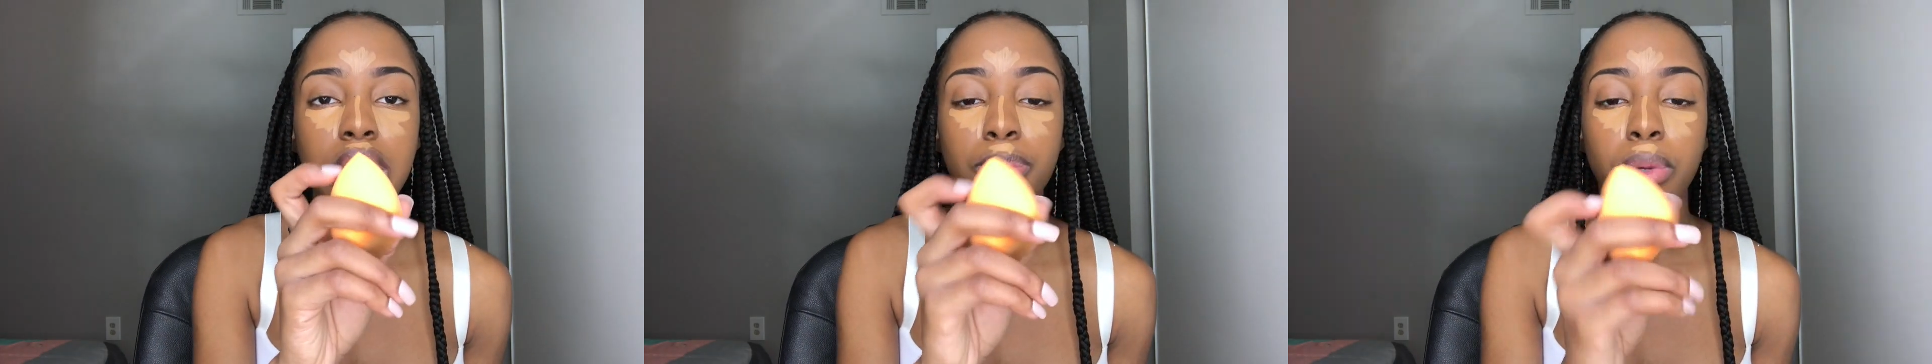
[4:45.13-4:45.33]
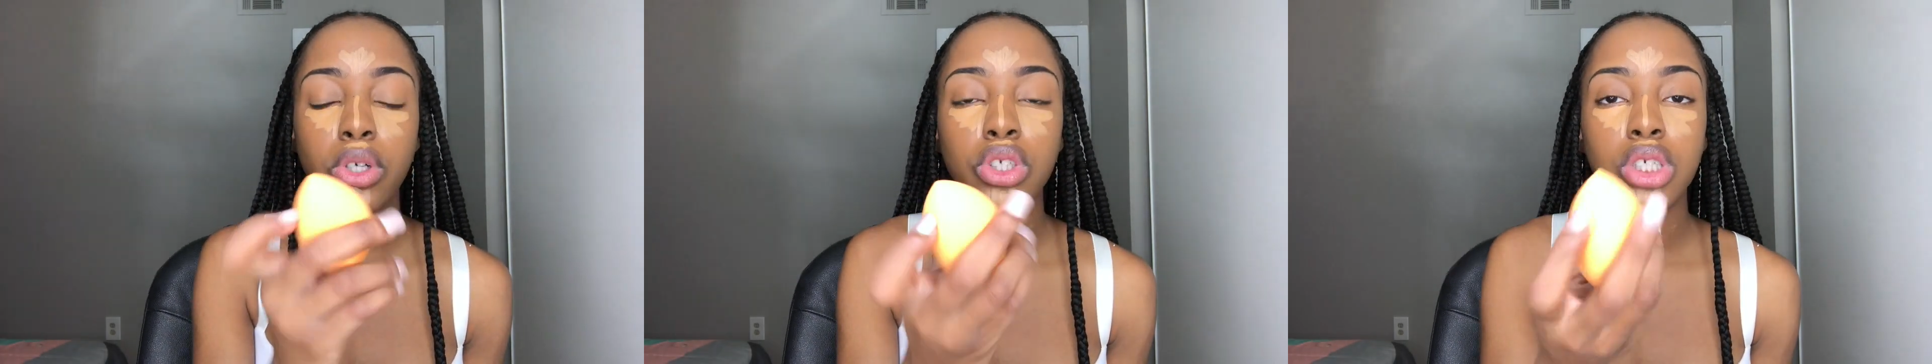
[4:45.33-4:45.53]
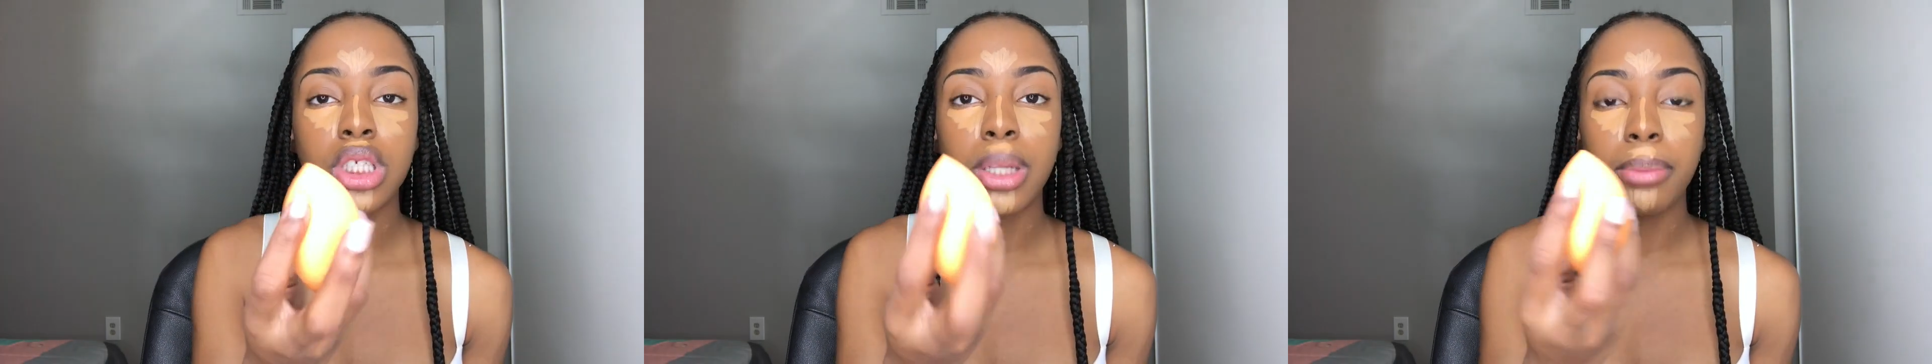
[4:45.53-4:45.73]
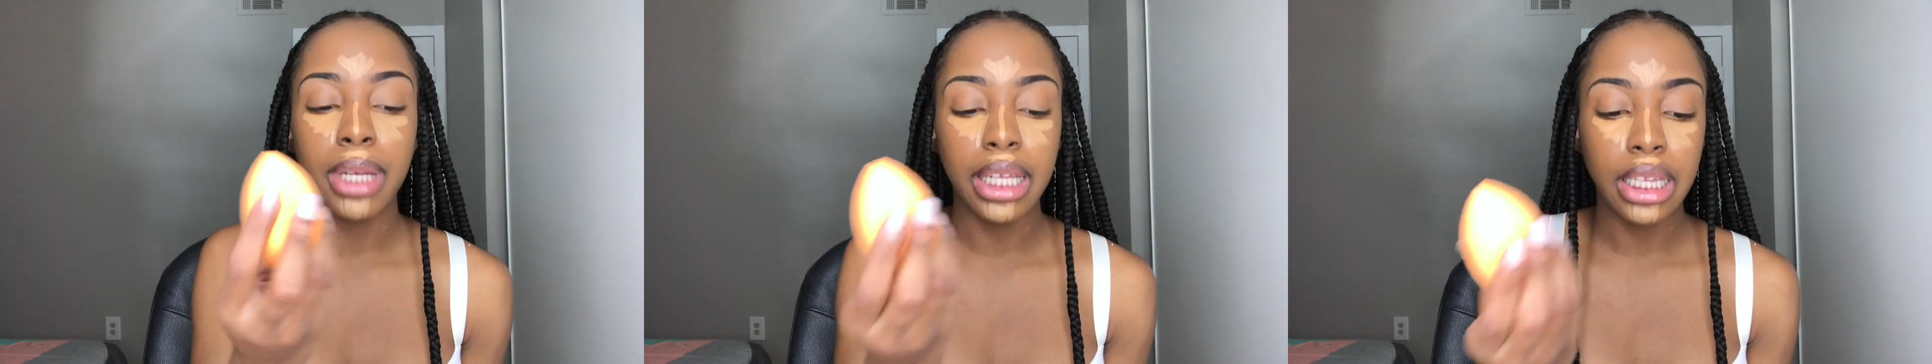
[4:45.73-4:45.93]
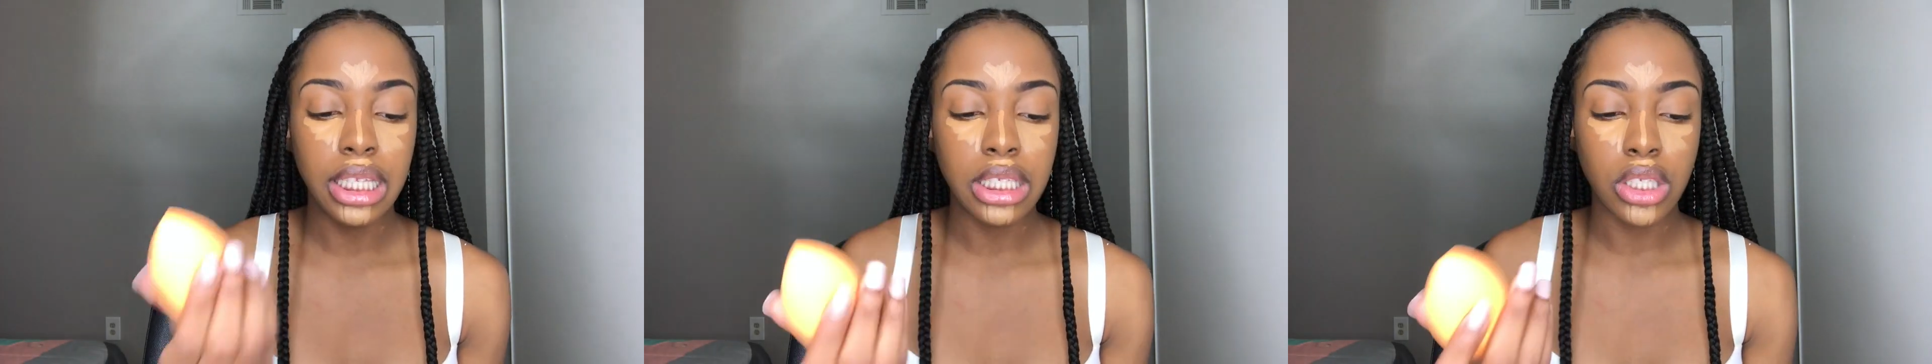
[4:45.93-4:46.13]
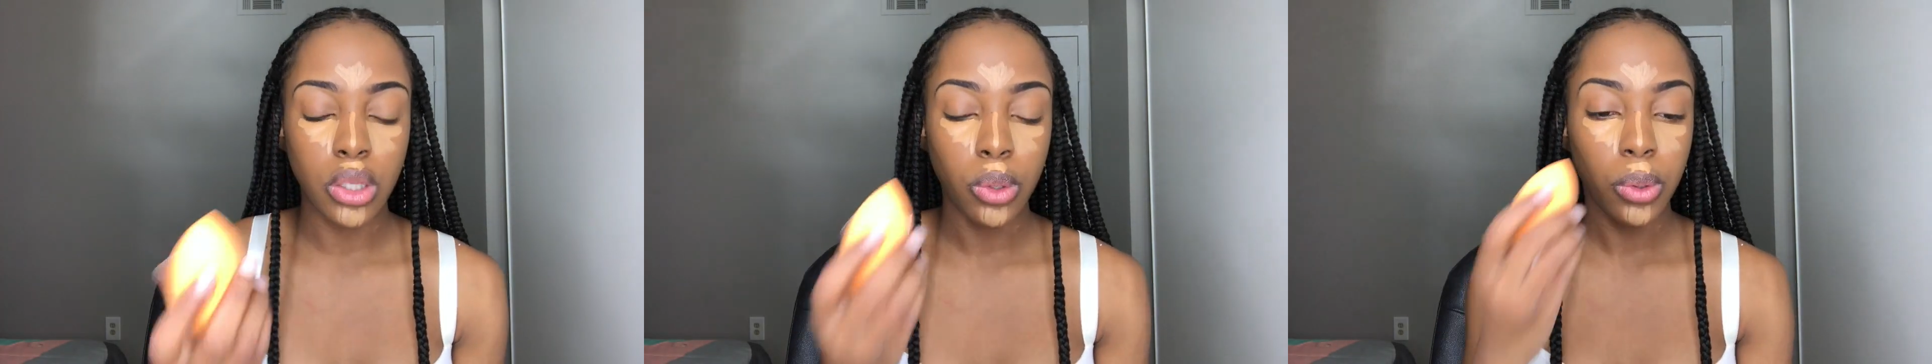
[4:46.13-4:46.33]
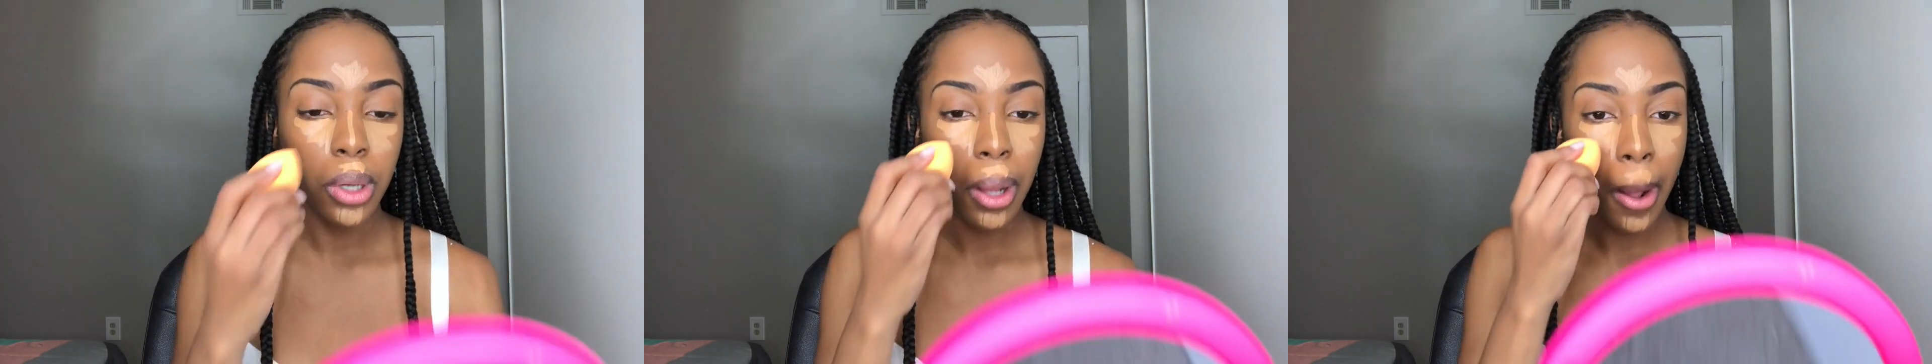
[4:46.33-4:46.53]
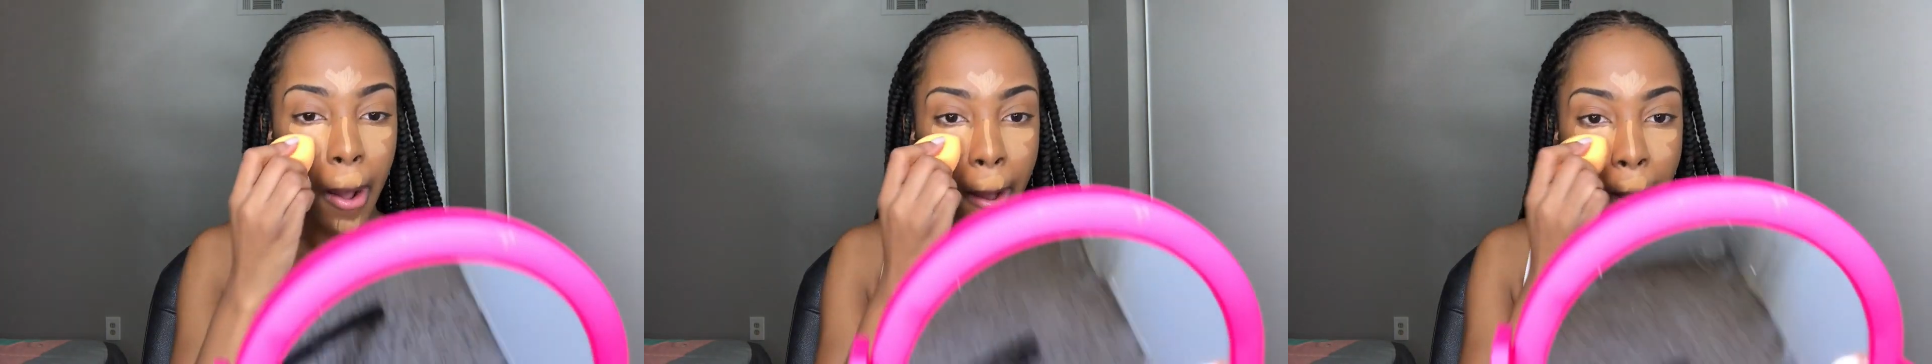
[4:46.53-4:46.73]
sponge to blend this out.